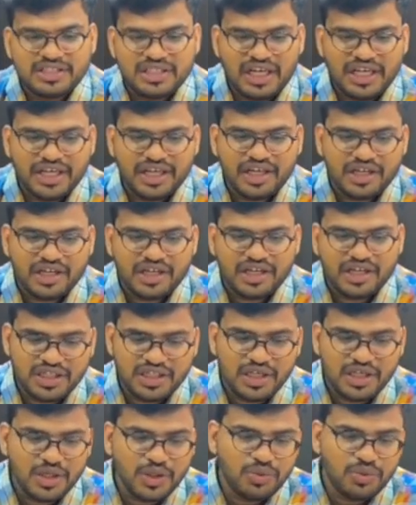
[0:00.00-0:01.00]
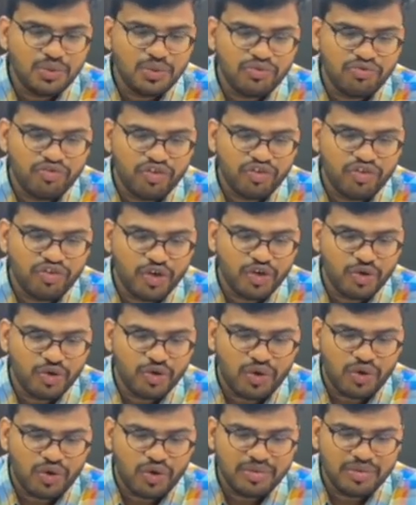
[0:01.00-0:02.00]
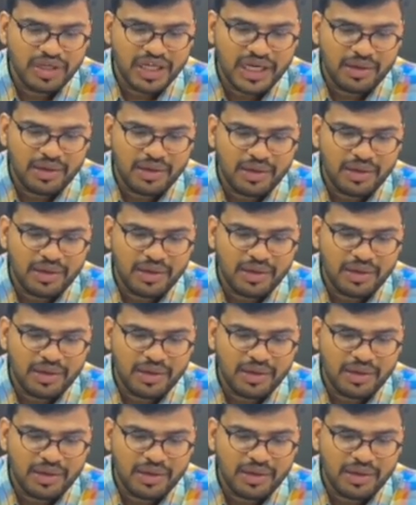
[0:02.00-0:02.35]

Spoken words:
like still if you want to become a doctor,